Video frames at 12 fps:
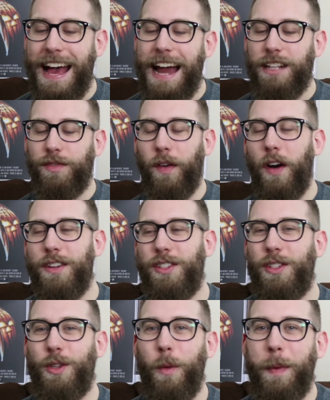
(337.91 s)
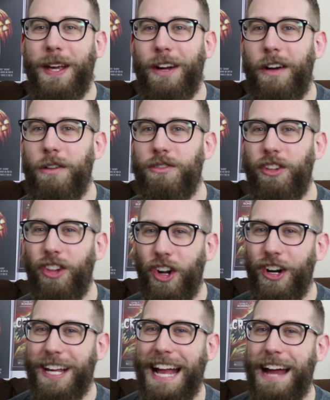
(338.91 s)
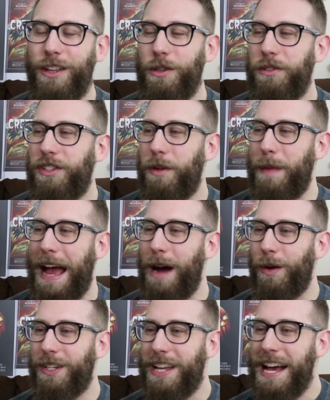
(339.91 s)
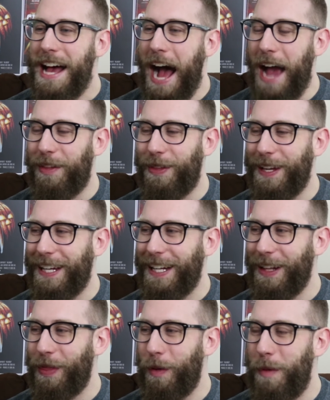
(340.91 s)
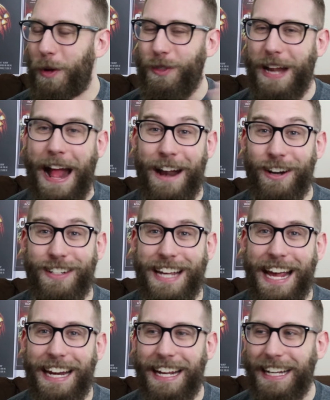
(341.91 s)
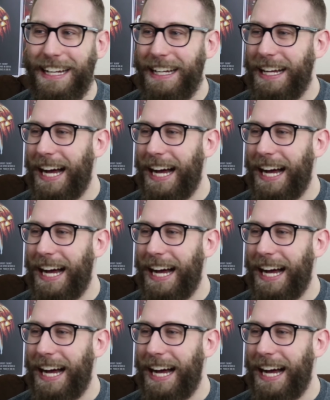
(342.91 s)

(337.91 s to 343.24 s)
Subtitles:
And as far as superheroes learning how to use their powers, I think the most entertaining,